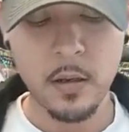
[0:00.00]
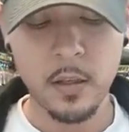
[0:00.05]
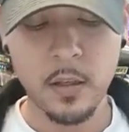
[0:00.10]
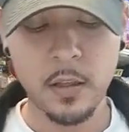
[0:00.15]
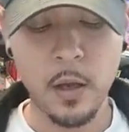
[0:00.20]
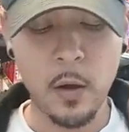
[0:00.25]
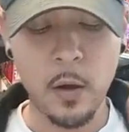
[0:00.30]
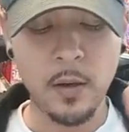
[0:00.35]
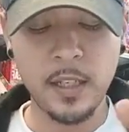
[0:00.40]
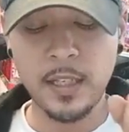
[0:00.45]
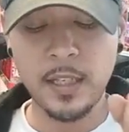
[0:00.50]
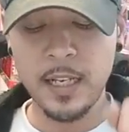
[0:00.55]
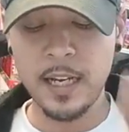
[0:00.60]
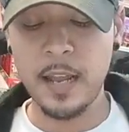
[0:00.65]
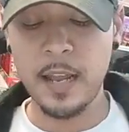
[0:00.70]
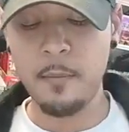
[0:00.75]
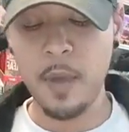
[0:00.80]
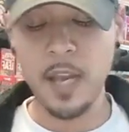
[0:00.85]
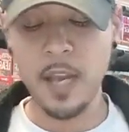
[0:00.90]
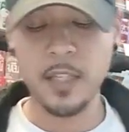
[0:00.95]
The only thing that
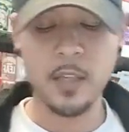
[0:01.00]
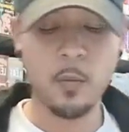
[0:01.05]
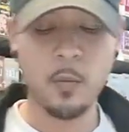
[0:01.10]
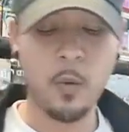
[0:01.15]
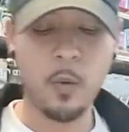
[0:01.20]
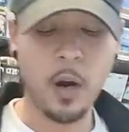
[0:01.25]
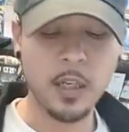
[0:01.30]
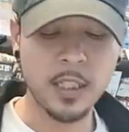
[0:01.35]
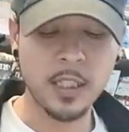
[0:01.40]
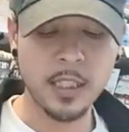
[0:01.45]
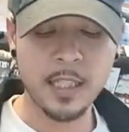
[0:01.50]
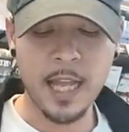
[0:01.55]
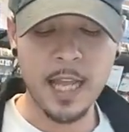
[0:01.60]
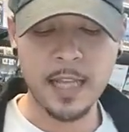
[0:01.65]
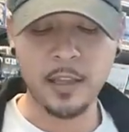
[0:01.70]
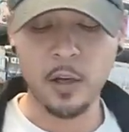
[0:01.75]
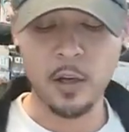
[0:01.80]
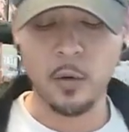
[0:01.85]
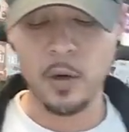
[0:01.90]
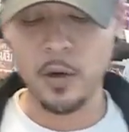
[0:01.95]
makes it worse is that
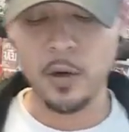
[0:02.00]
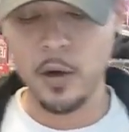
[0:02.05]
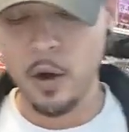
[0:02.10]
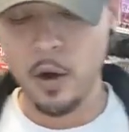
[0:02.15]
there were no